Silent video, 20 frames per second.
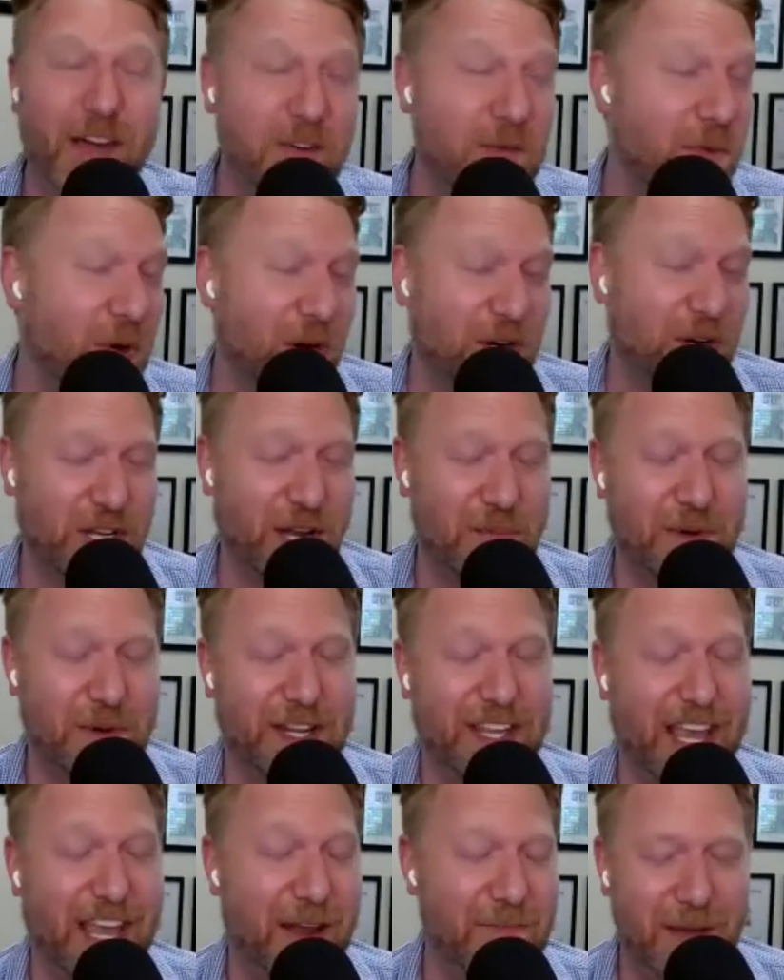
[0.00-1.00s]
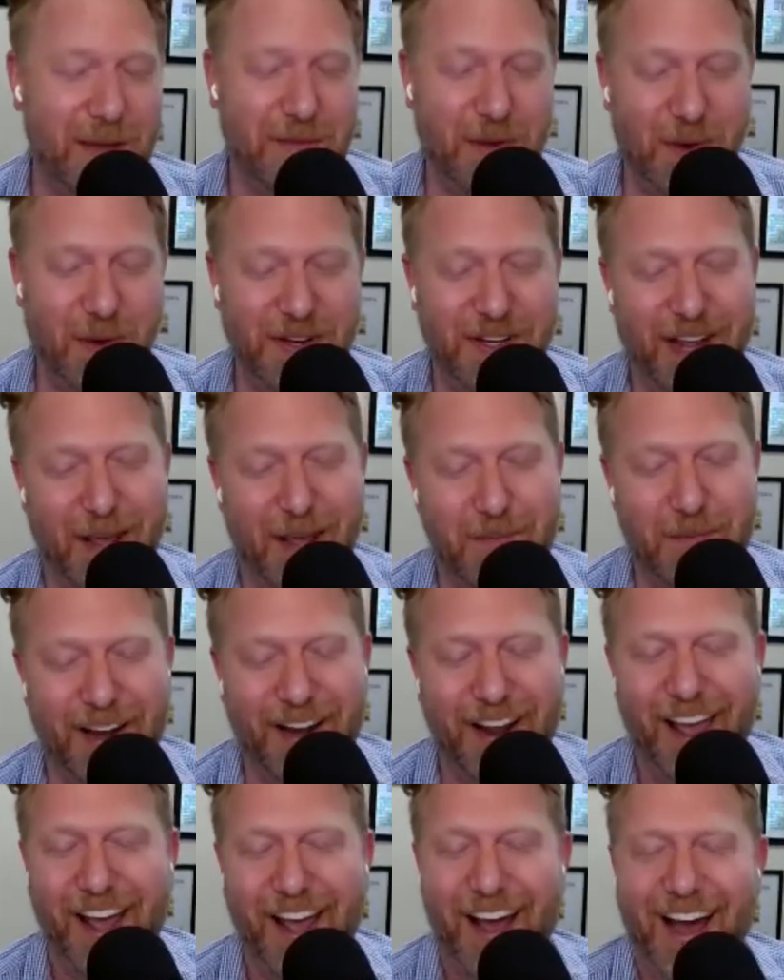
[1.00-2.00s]
have a mortgage company yet, maybe one day,
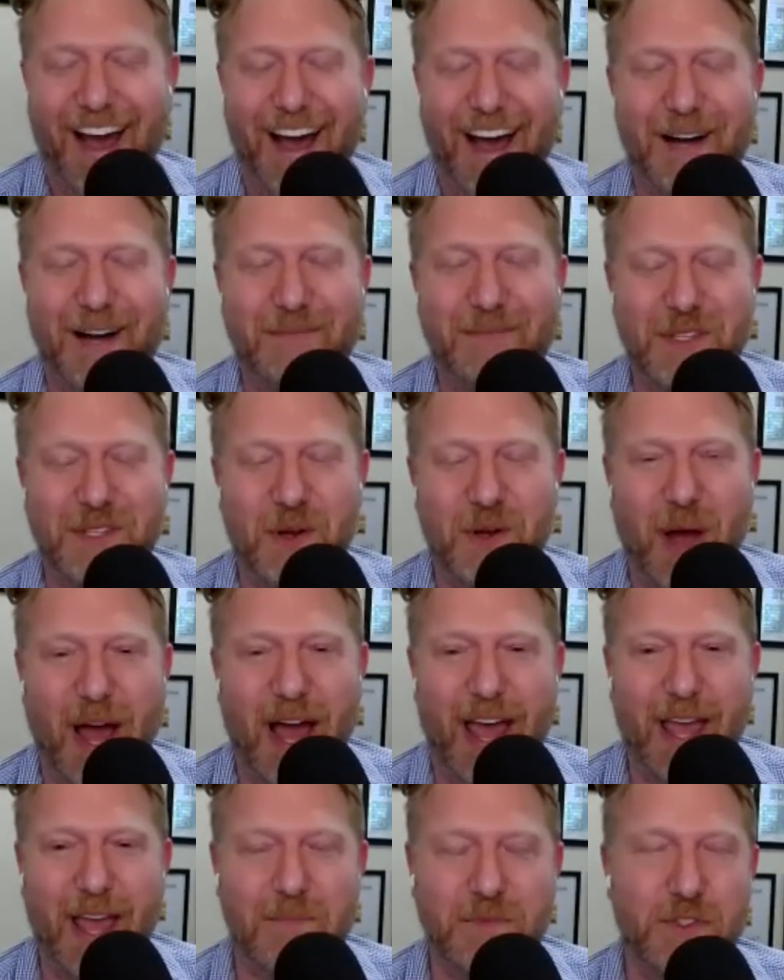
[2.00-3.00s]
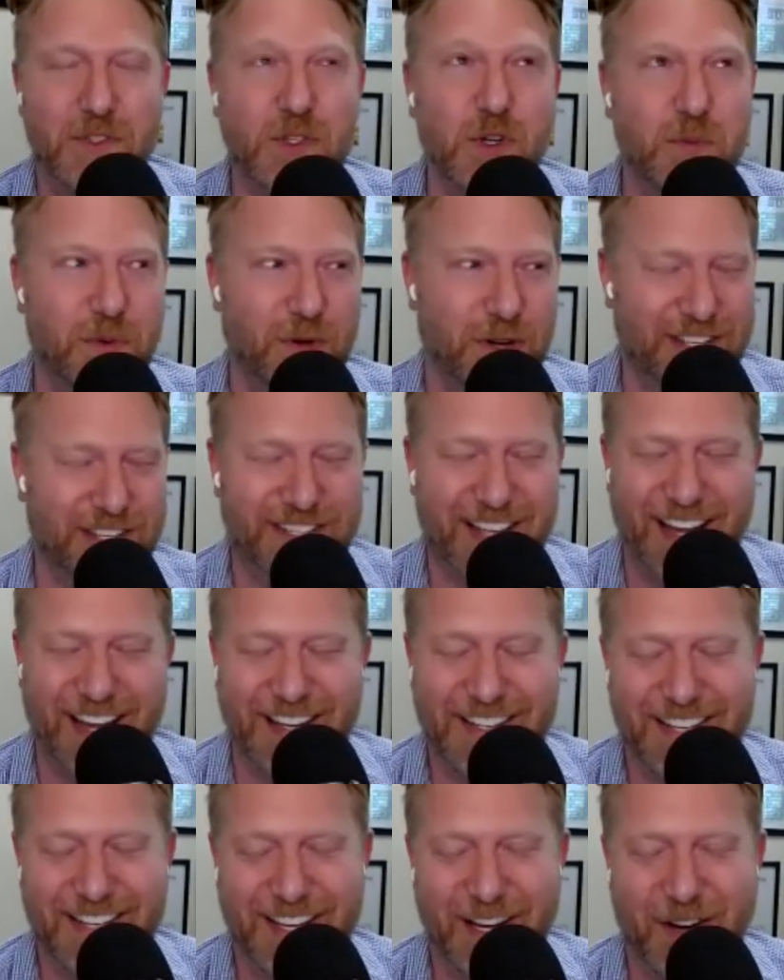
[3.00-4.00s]
but um, so I am super
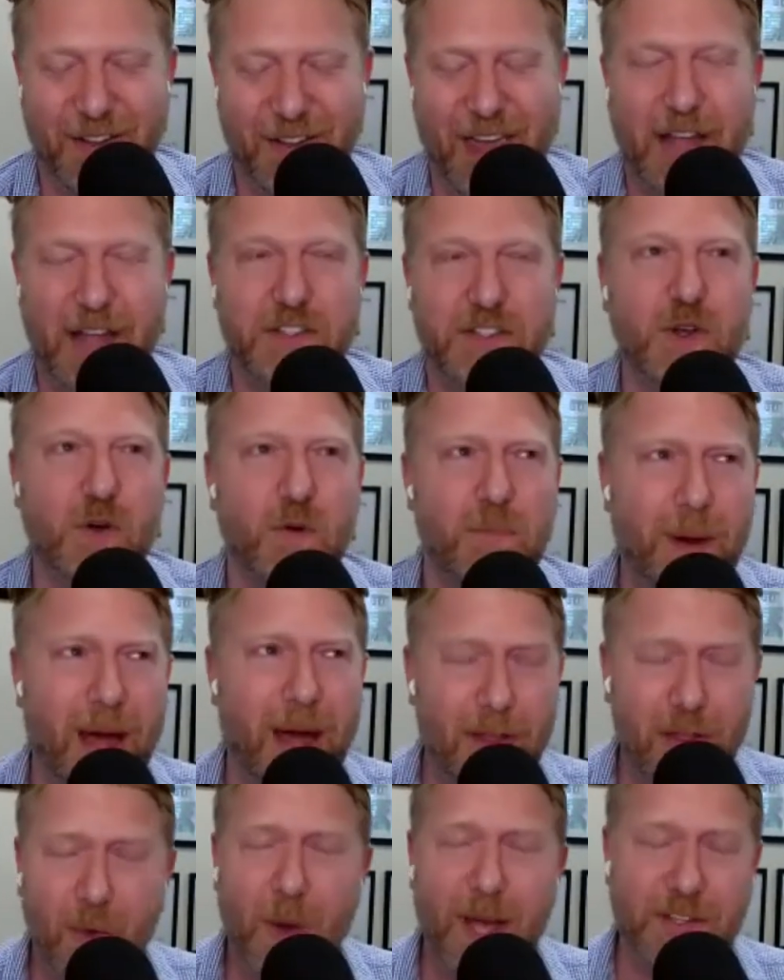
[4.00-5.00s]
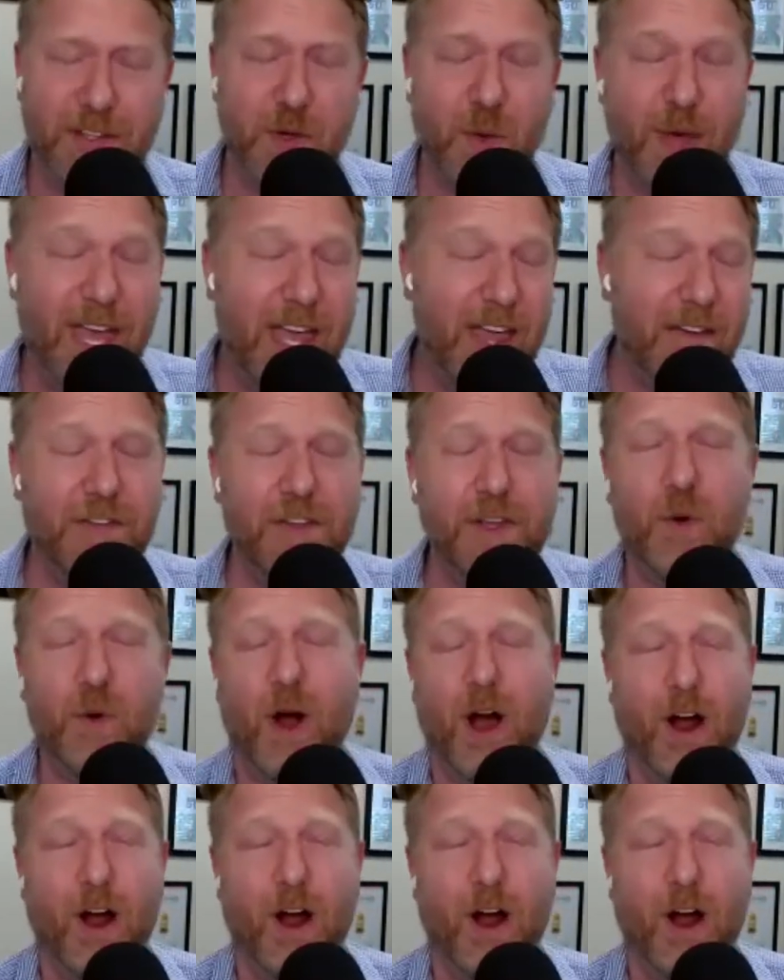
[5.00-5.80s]
excited to hear that. So by the way, so if you